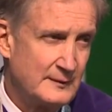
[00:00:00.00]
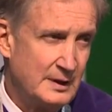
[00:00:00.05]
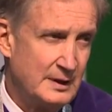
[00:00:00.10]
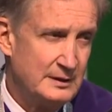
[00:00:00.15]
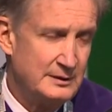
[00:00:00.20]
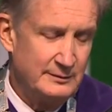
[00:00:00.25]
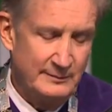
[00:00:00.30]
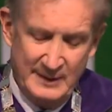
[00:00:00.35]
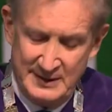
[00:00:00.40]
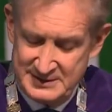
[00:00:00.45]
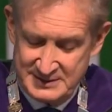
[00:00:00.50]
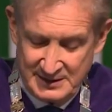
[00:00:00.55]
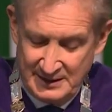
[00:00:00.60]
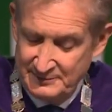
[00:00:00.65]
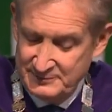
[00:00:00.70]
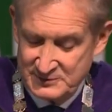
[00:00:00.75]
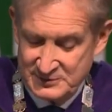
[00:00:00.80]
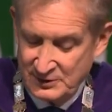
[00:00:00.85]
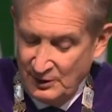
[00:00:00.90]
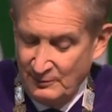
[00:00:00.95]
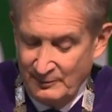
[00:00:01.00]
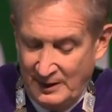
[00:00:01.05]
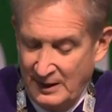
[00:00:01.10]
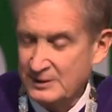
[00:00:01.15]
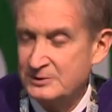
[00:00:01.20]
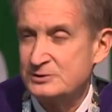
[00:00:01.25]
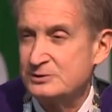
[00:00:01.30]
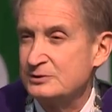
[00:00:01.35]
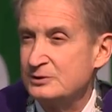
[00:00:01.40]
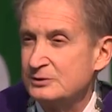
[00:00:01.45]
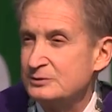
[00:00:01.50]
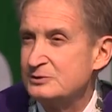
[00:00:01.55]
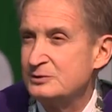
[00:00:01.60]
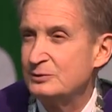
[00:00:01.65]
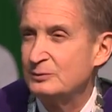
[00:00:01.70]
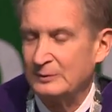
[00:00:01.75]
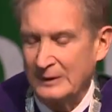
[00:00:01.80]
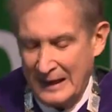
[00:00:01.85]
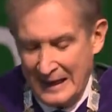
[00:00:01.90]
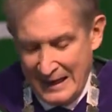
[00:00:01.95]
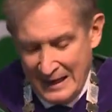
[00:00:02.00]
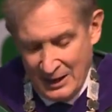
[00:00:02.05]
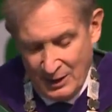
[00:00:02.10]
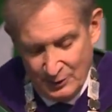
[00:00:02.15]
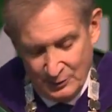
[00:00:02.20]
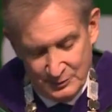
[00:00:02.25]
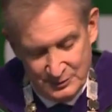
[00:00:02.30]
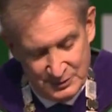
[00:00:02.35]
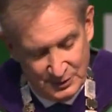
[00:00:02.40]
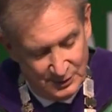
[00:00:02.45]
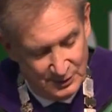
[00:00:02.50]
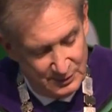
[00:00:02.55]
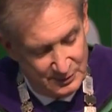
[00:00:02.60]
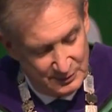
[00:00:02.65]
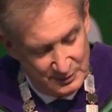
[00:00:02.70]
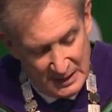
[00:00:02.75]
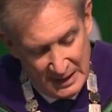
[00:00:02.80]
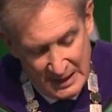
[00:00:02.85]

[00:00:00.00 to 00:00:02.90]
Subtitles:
You mess up so much. You're too loud, you're